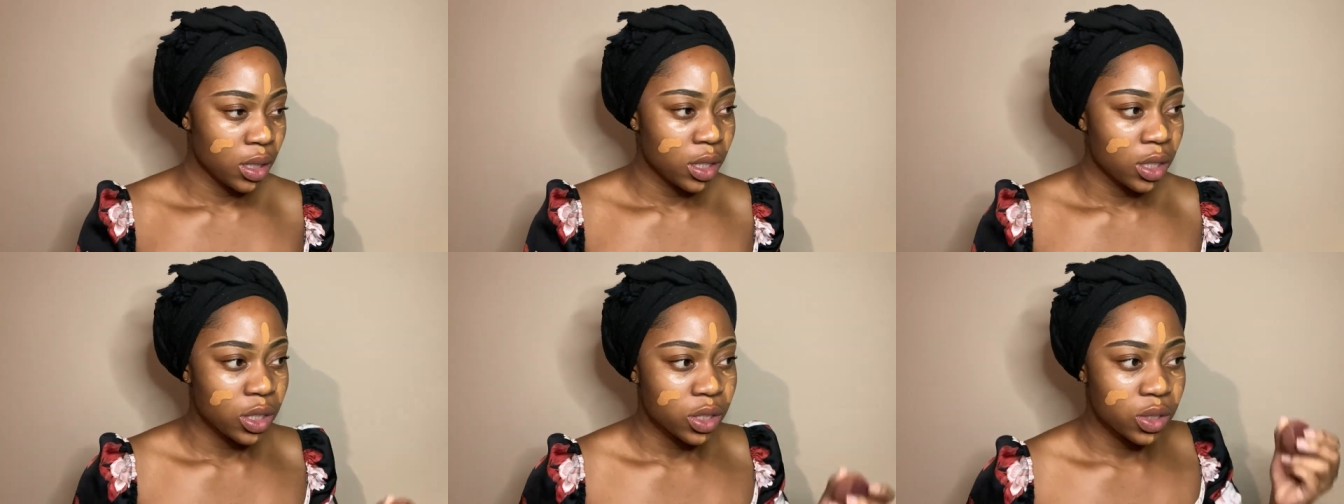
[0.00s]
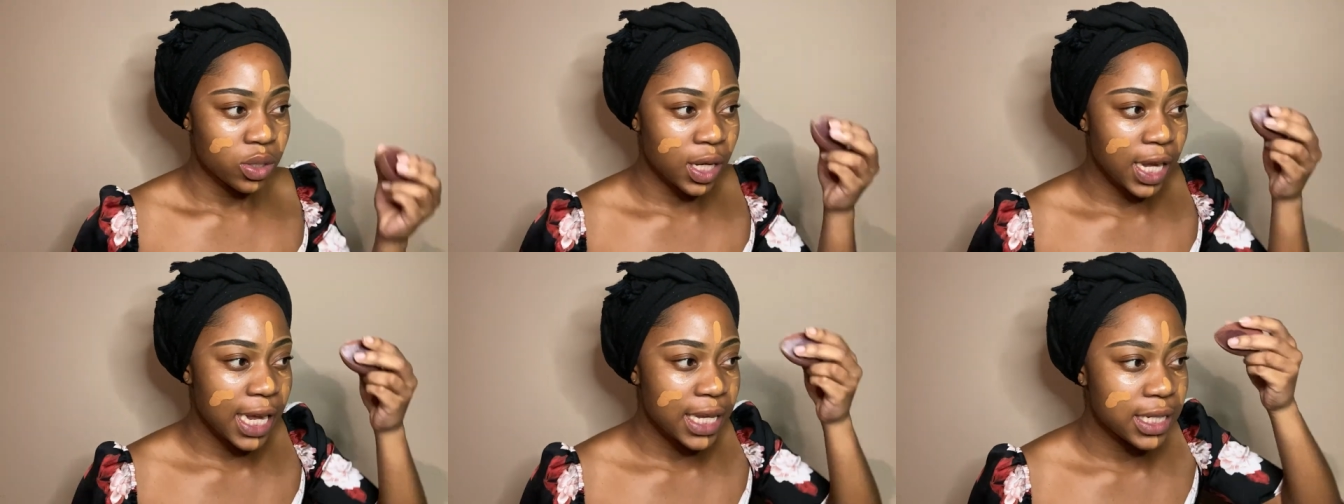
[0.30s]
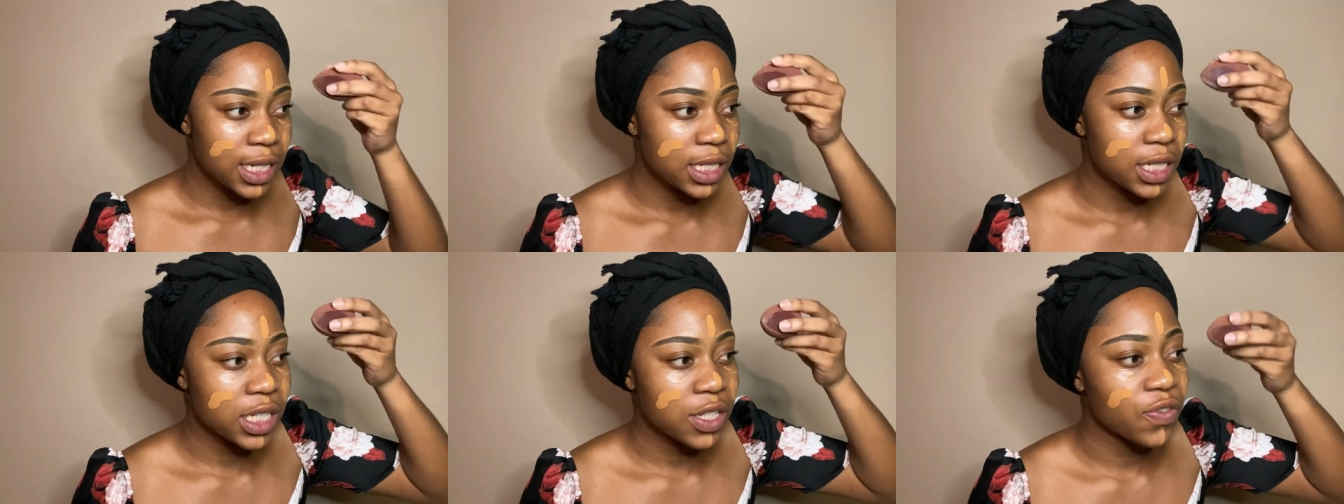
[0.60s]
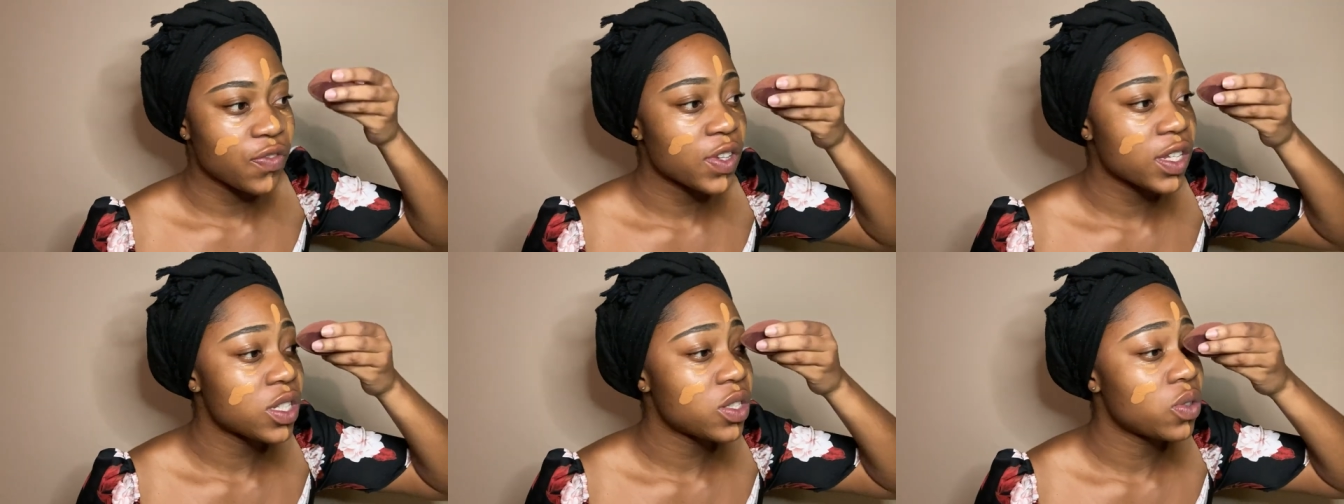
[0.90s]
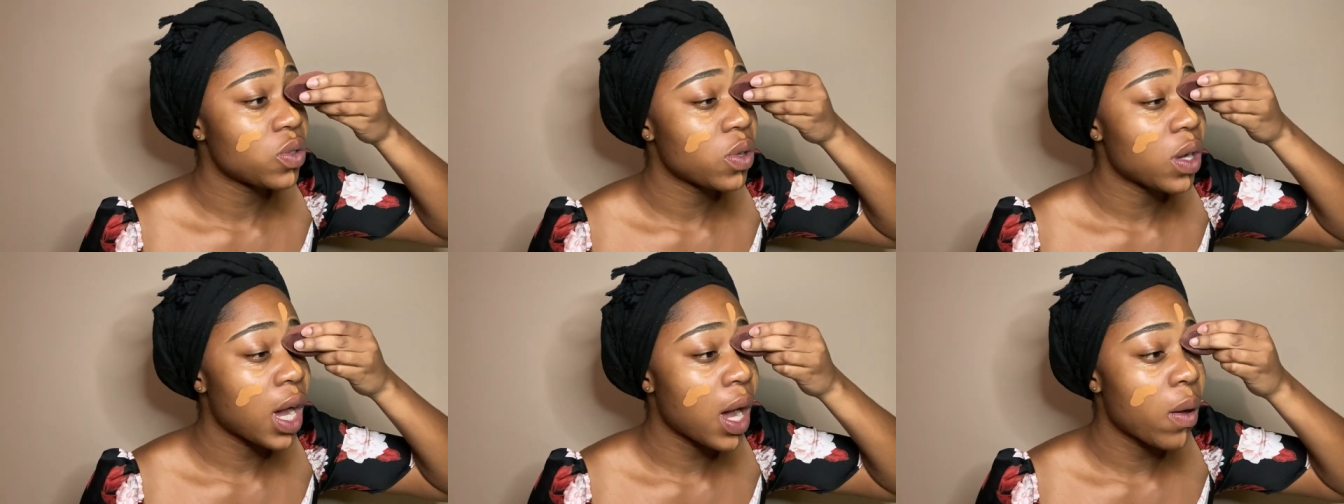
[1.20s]
So guys, let's just first
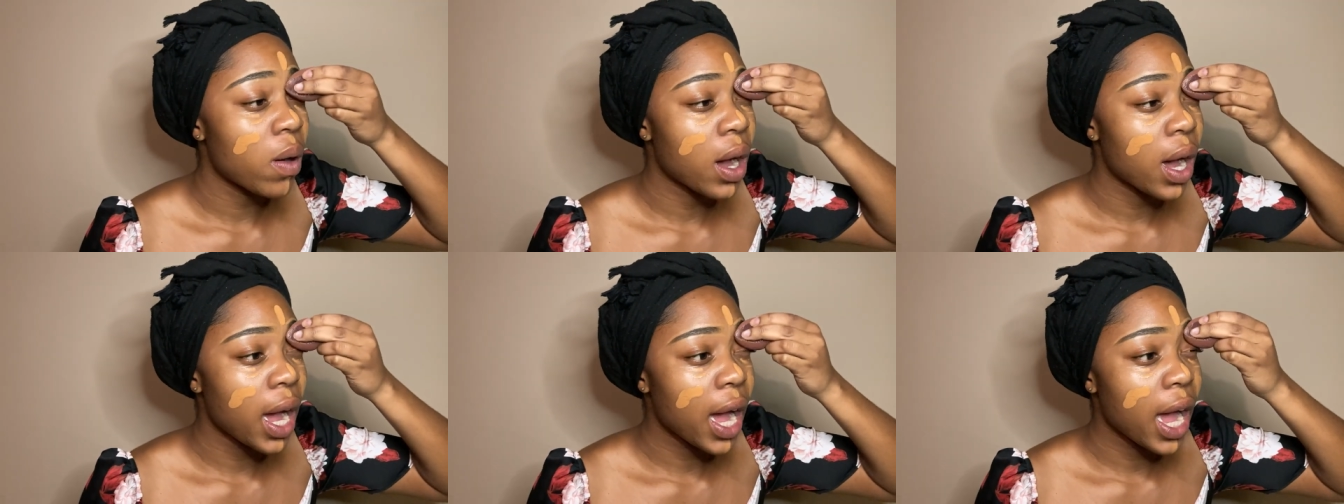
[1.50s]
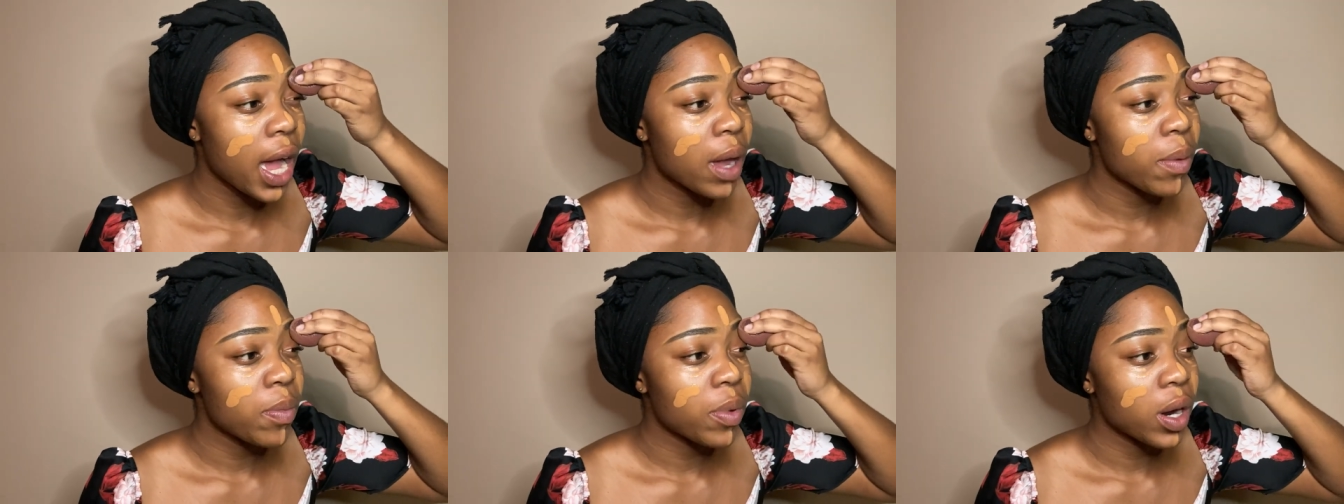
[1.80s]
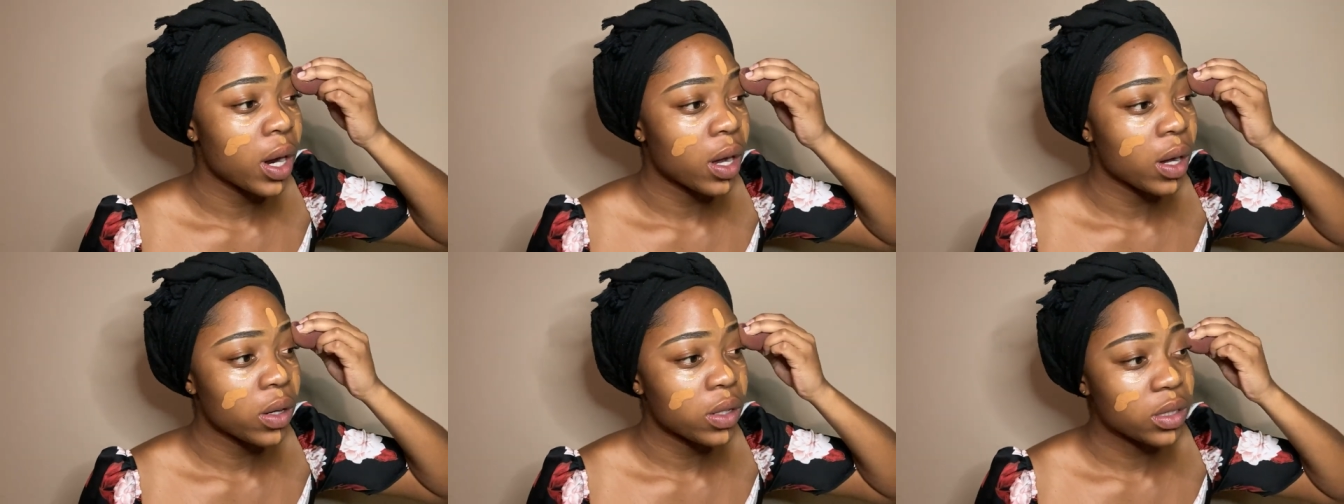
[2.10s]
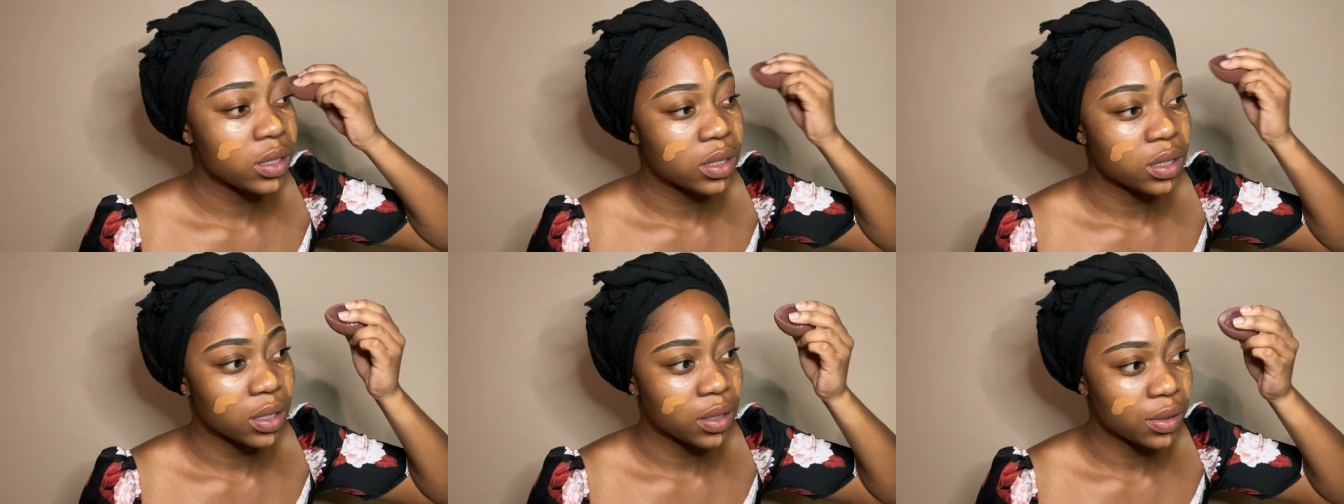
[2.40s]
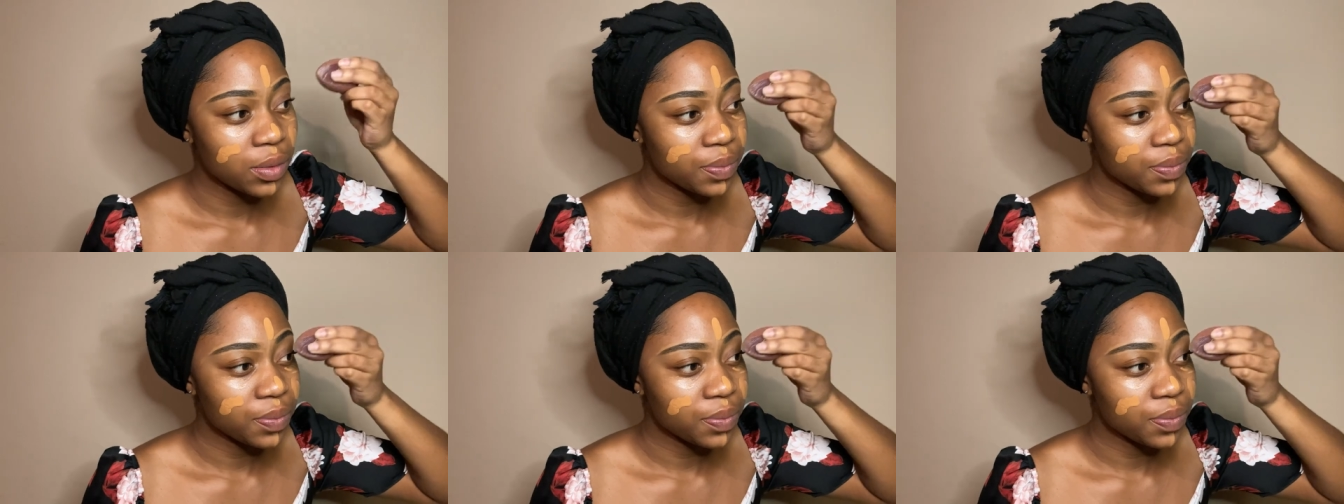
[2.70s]
do our eyebrows,